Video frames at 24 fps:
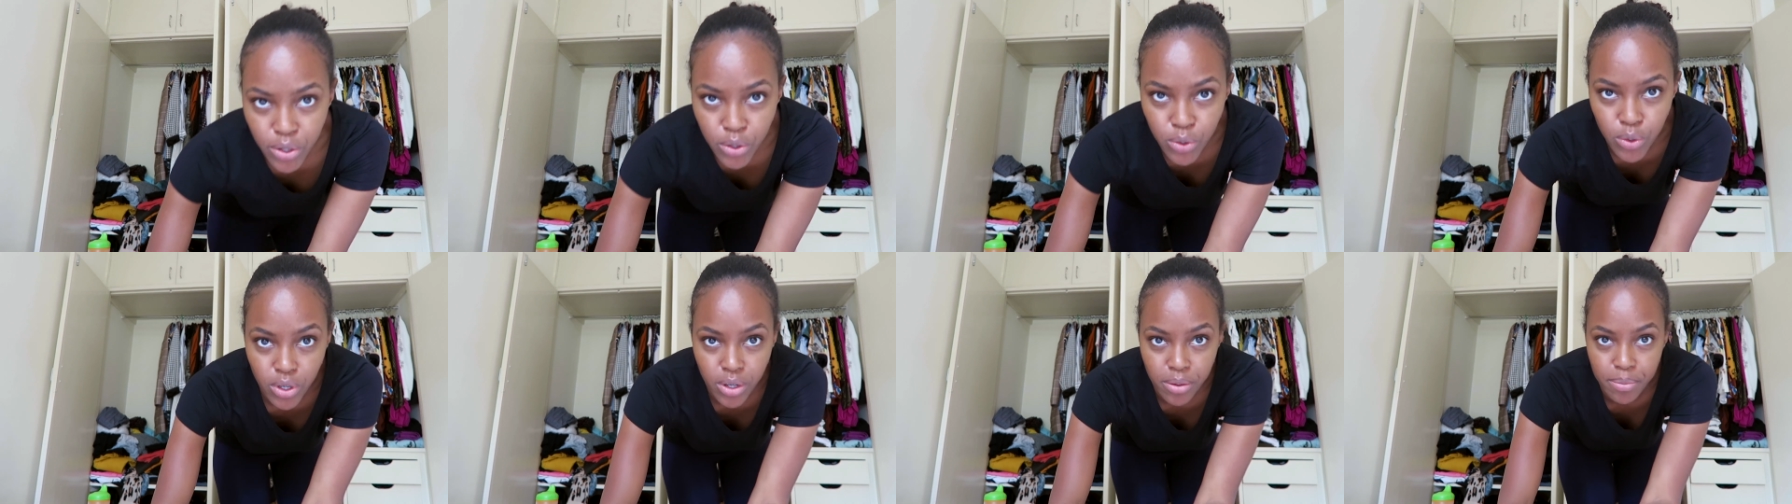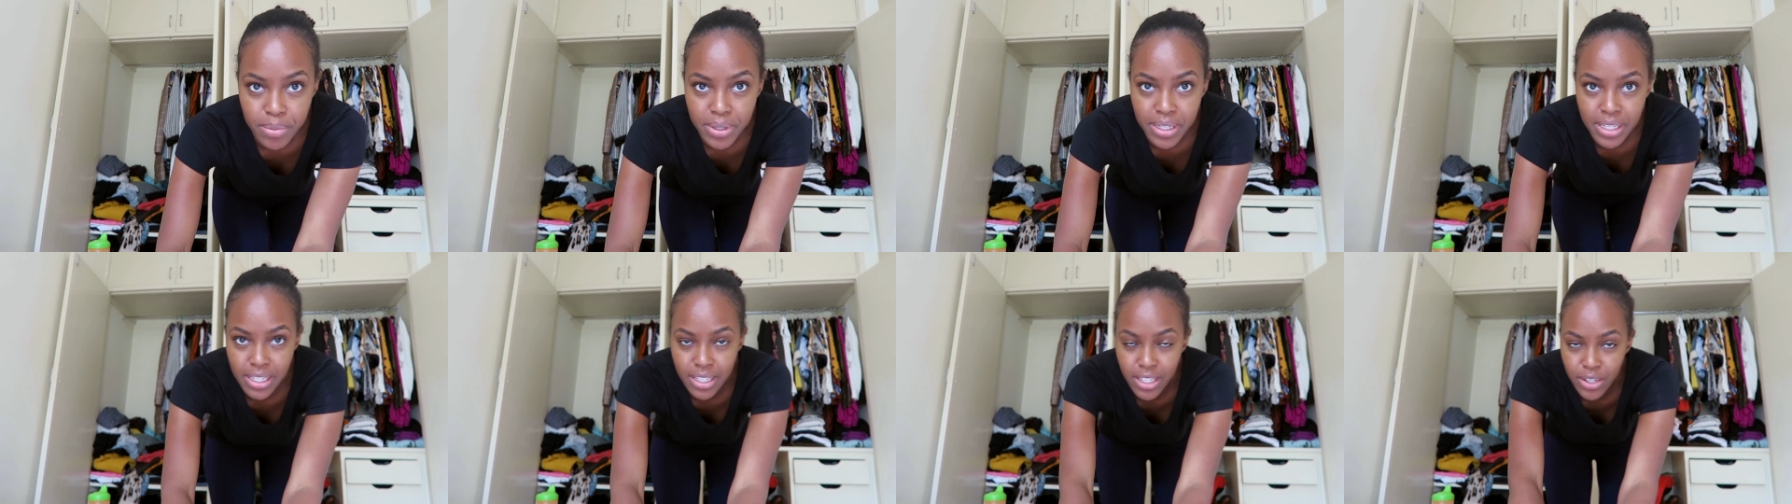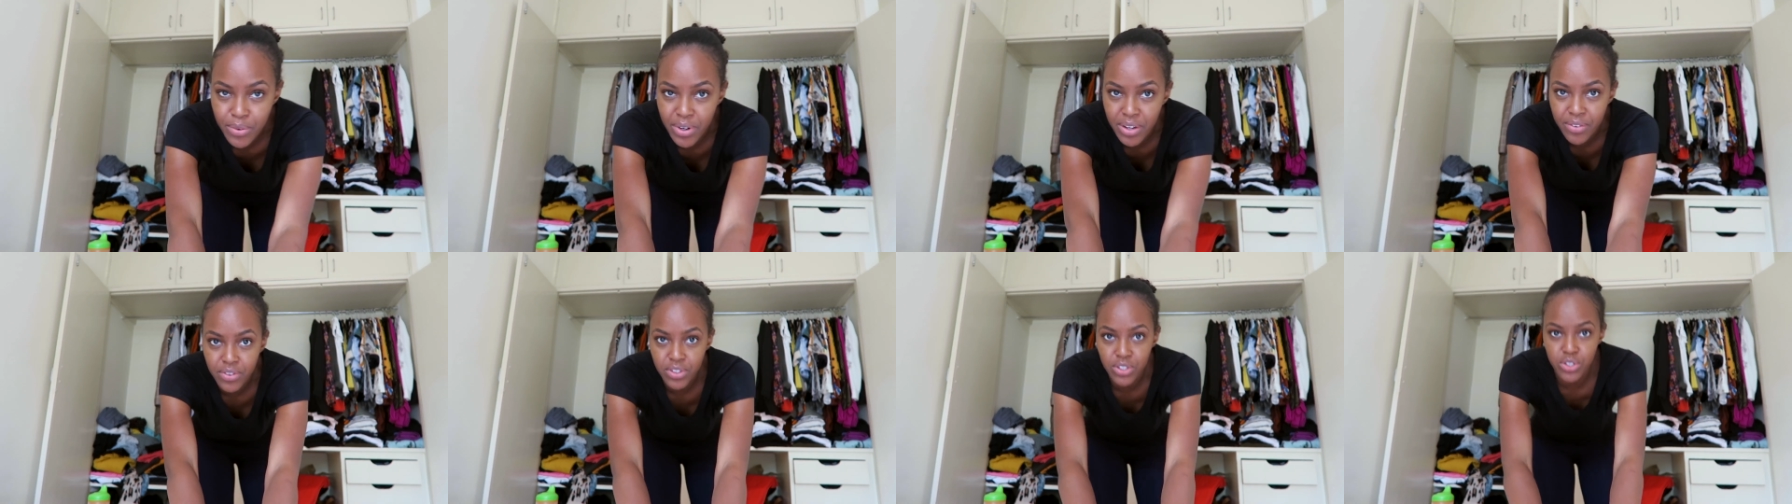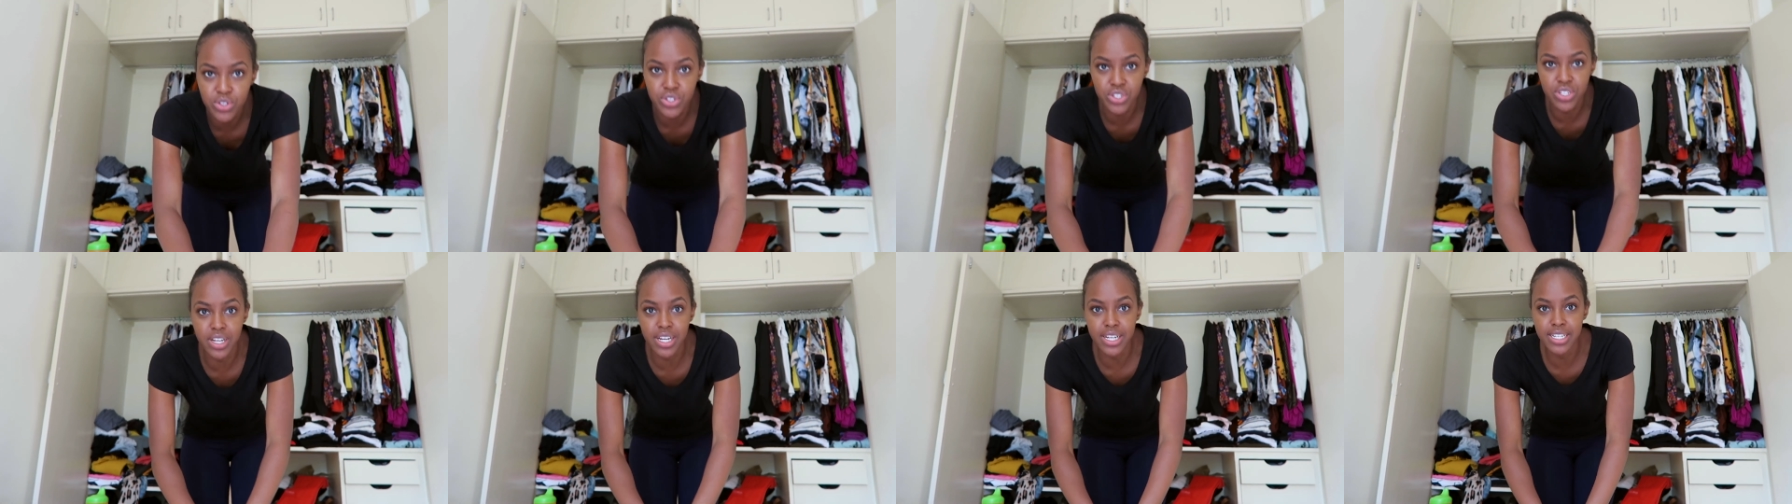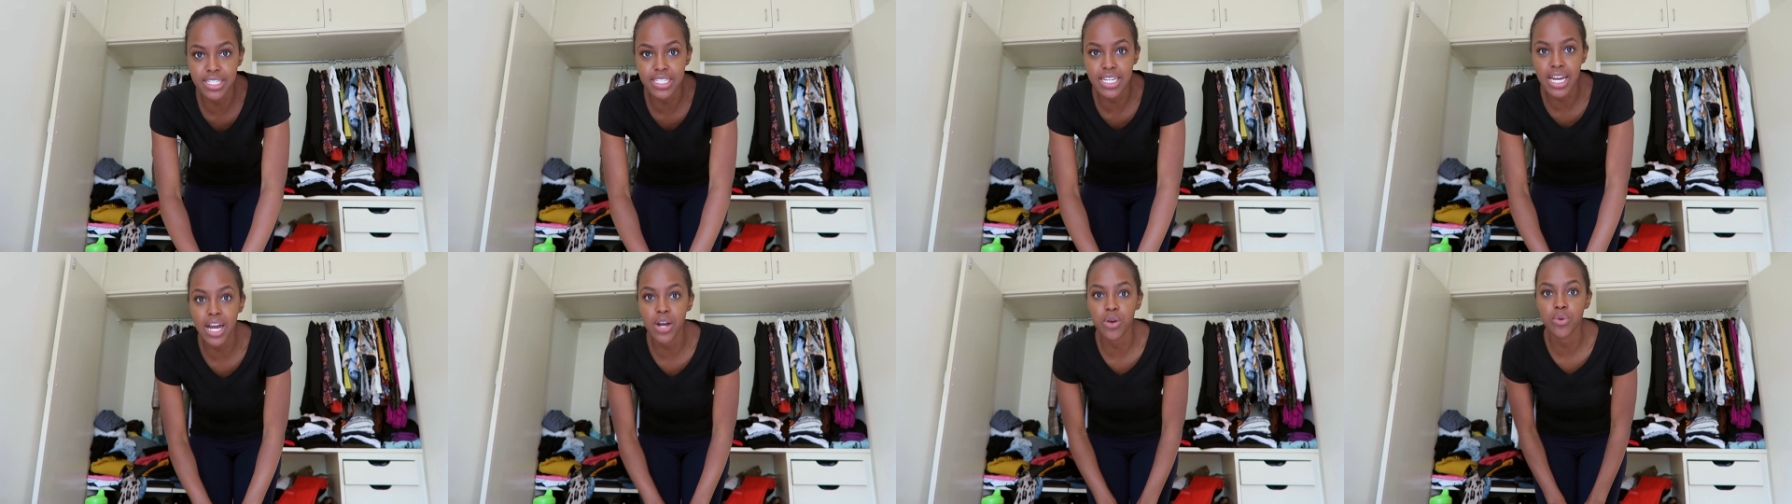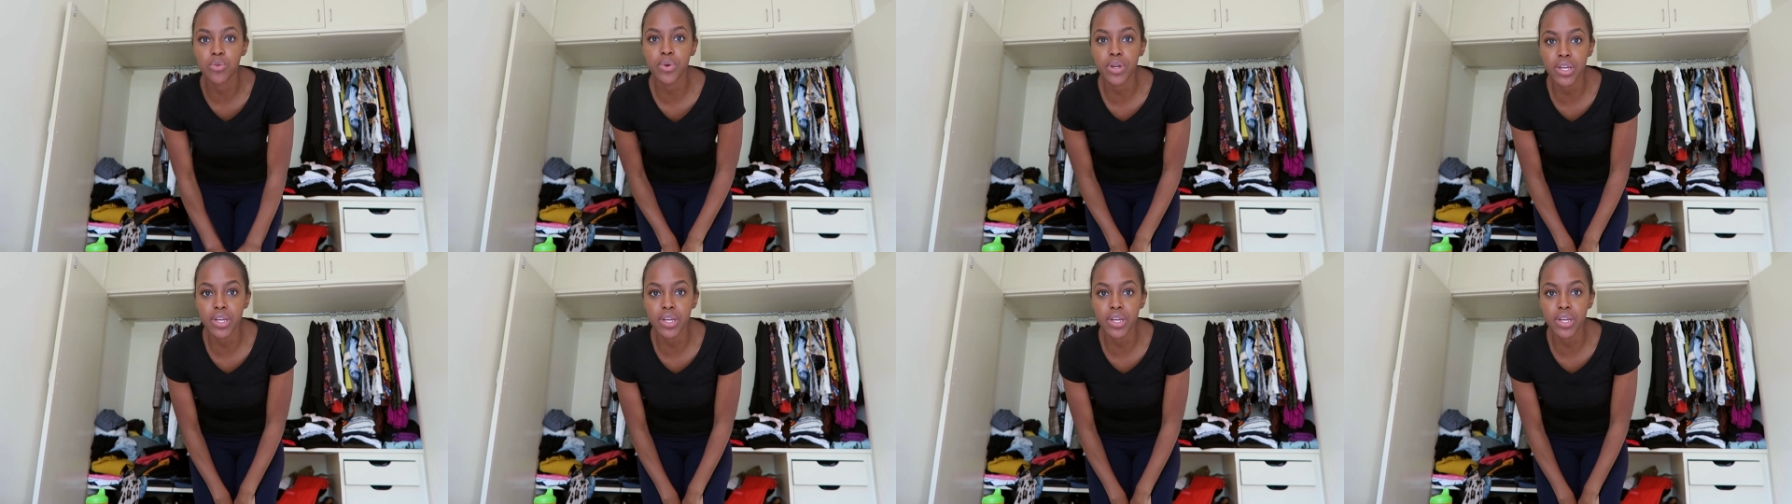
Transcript: who completely revolutionized how